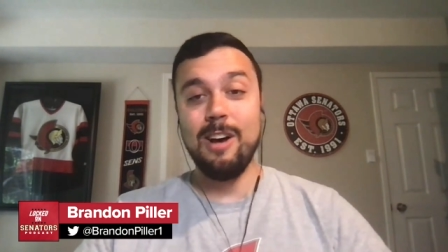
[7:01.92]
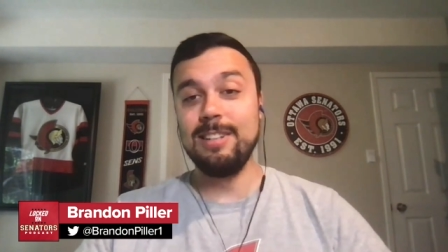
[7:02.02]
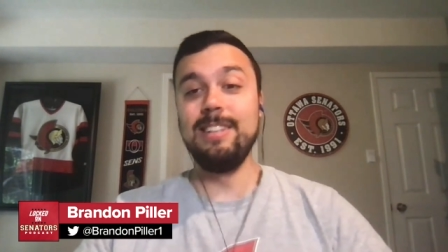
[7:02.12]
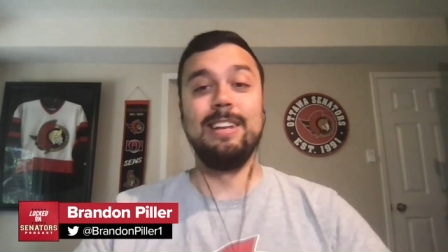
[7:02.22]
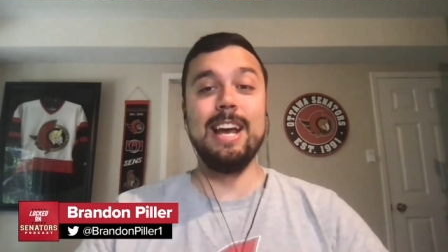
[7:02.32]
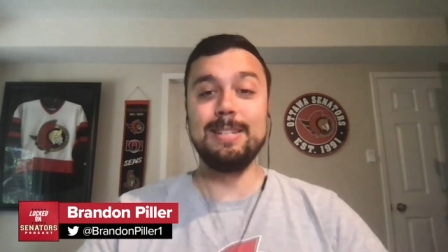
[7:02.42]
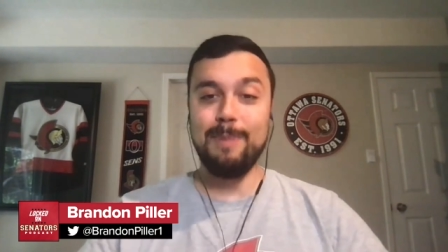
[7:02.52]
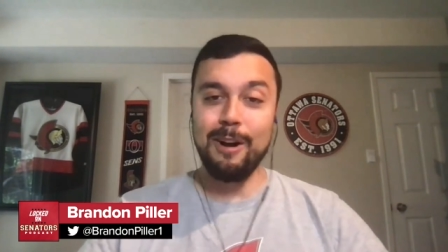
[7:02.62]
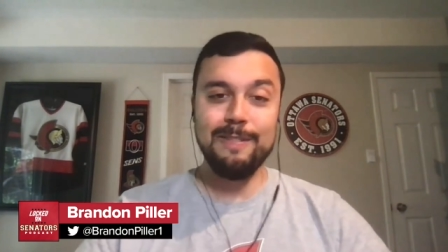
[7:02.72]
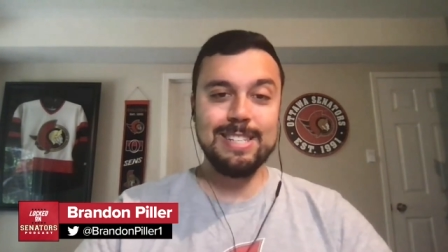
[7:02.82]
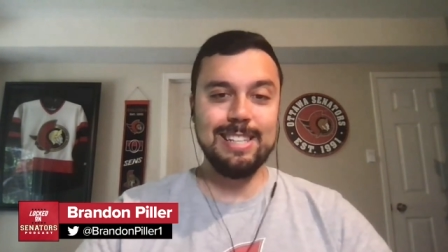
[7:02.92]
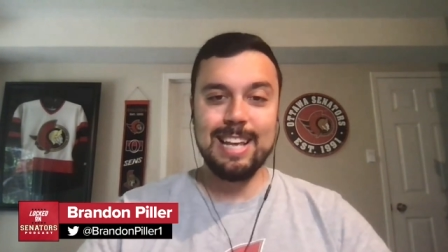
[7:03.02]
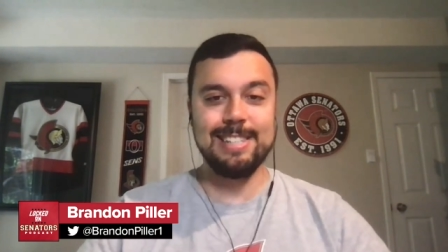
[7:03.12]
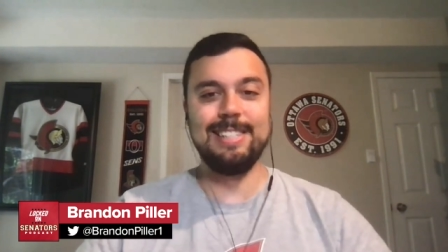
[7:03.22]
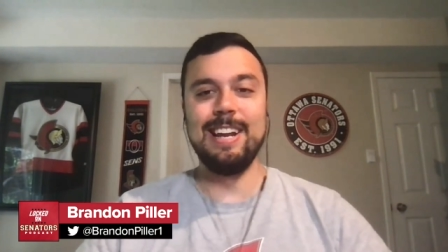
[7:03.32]
on to the next part of his
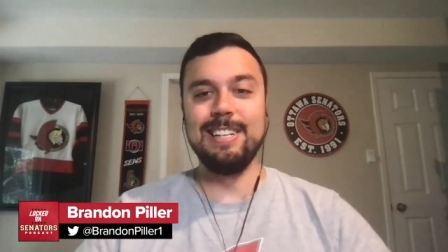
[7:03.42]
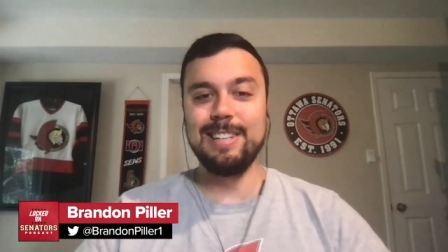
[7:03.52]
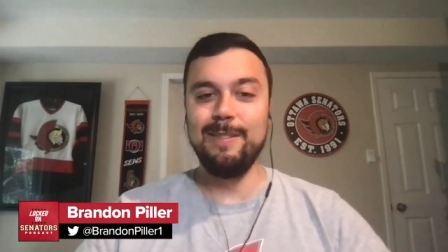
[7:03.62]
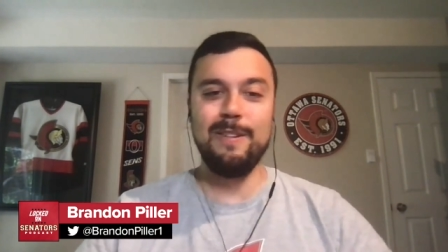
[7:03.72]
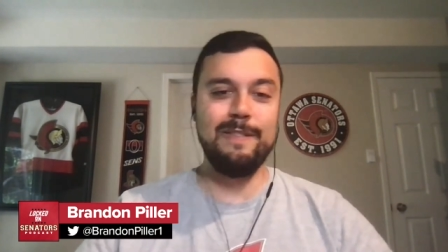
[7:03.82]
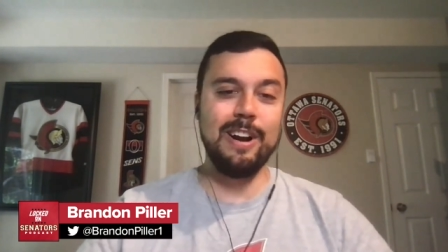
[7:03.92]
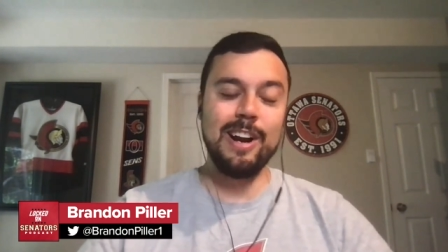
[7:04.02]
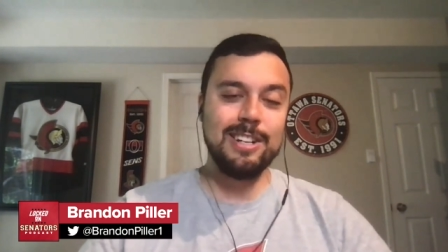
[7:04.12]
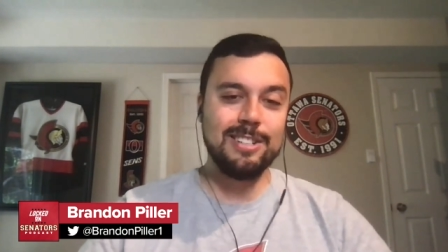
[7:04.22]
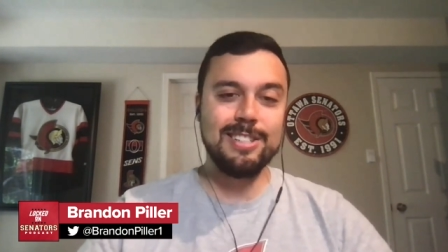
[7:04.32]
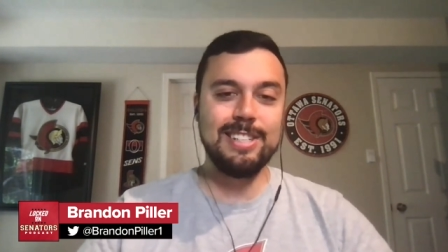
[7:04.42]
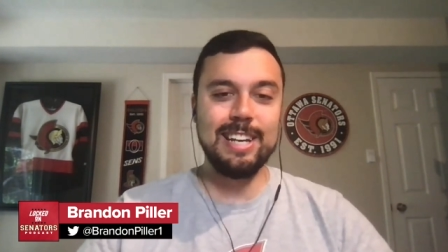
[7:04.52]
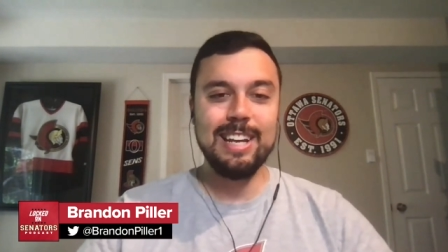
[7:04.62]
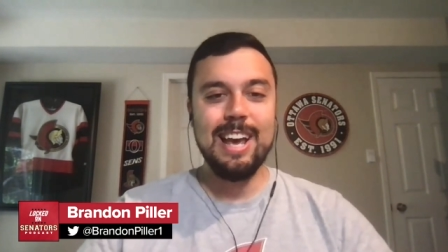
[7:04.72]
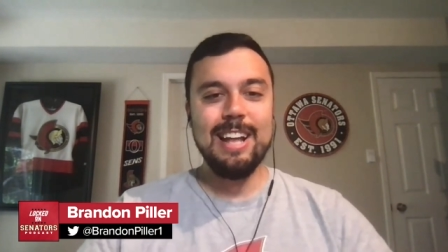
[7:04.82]
list, and it's going to be very interesting
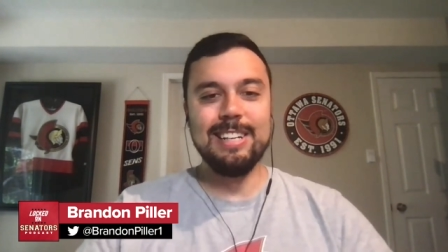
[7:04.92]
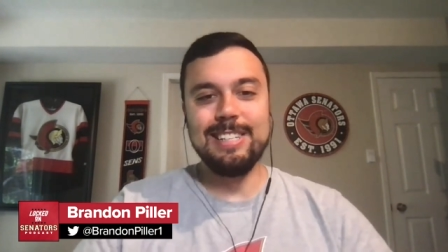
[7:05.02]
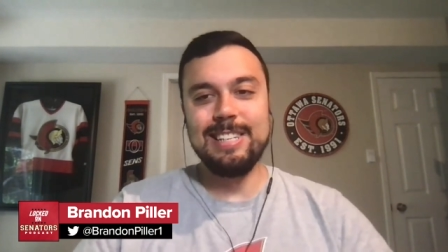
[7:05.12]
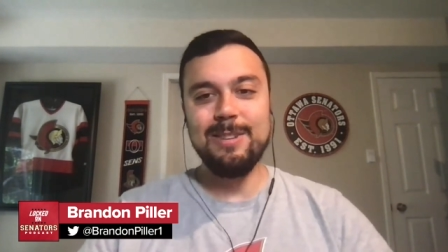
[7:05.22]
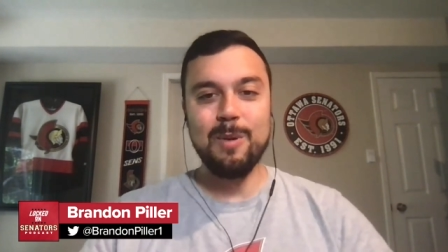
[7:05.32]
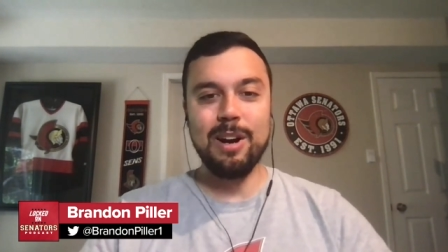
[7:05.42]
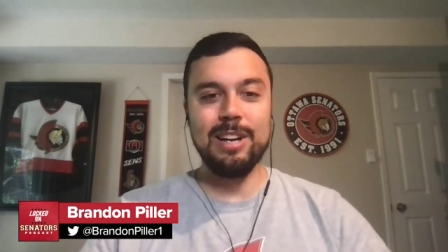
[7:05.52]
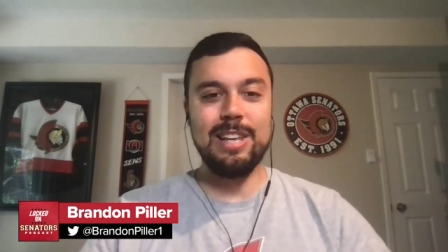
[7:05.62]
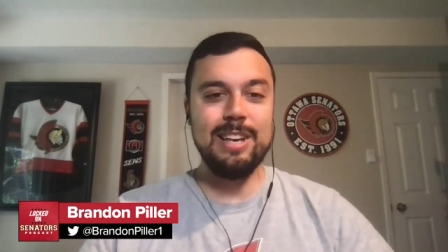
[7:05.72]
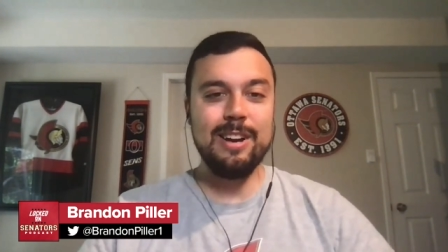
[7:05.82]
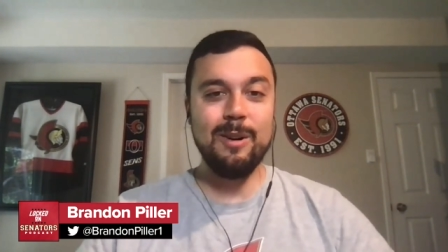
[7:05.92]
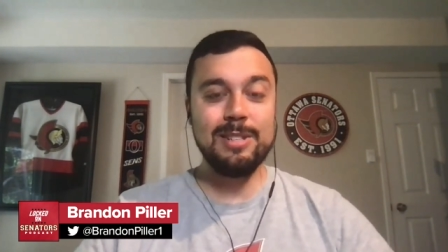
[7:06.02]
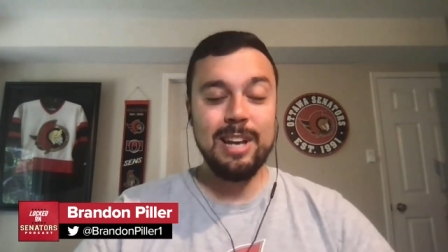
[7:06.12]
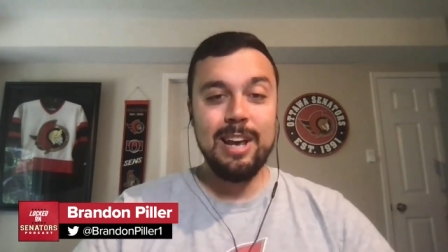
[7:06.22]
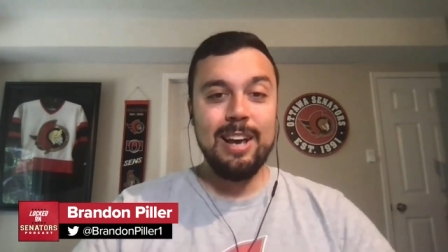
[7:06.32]
to see where he goes. If